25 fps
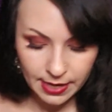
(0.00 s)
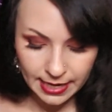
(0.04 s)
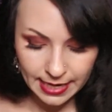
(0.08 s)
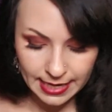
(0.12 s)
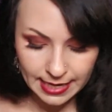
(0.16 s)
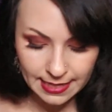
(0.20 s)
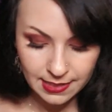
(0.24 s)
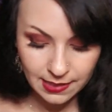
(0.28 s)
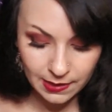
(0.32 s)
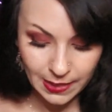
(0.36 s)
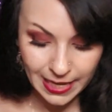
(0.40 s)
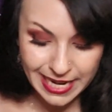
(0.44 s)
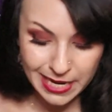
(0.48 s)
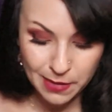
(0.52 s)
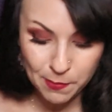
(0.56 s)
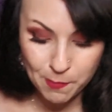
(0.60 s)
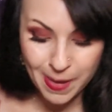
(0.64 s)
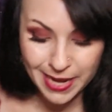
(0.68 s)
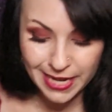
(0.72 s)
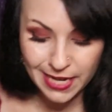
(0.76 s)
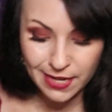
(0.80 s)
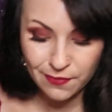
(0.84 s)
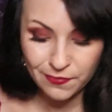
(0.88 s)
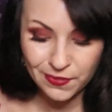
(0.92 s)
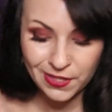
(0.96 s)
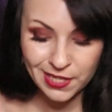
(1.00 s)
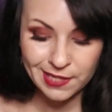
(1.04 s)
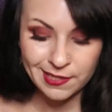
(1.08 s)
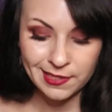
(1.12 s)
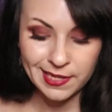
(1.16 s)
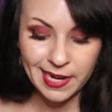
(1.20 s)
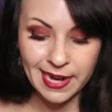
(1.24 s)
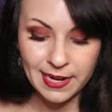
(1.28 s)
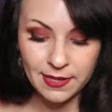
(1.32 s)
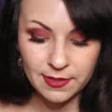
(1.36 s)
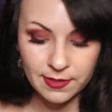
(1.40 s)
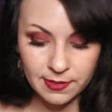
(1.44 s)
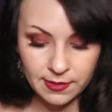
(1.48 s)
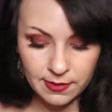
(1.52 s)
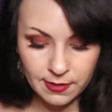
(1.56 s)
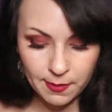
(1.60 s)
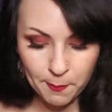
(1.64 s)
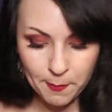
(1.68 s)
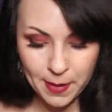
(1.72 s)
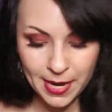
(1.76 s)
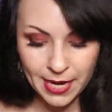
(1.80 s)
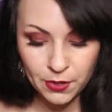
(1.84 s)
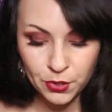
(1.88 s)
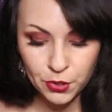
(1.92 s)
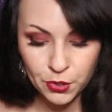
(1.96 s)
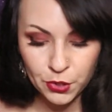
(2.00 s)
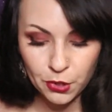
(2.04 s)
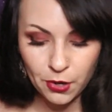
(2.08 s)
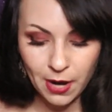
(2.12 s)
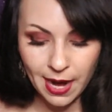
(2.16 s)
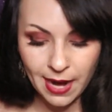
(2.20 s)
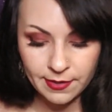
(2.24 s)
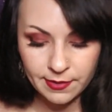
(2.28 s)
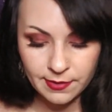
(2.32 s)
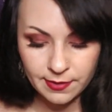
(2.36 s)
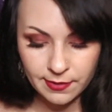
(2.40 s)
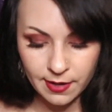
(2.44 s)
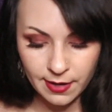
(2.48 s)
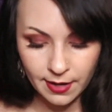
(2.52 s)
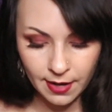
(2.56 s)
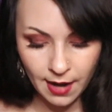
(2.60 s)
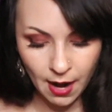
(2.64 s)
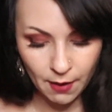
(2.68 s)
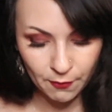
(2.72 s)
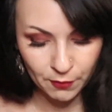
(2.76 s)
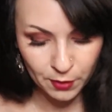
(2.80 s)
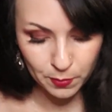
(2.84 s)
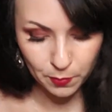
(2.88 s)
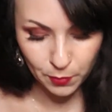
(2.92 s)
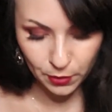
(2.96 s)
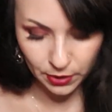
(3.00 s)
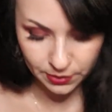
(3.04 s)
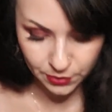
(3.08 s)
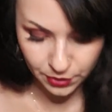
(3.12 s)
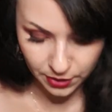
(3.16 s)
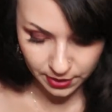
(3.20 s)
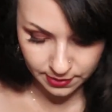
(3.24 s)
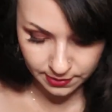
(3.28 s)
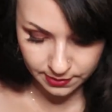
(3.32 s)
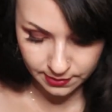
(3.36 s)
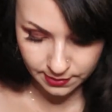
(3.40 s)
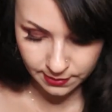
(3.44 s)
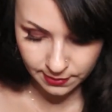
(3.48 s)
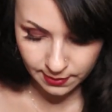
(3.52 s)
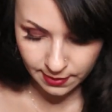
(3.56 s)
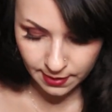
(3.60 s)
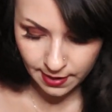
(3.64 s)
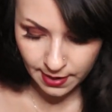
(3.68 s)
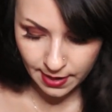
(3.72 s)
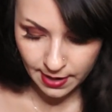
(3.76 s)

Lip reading: is like many of the state's picturesque covered bridges.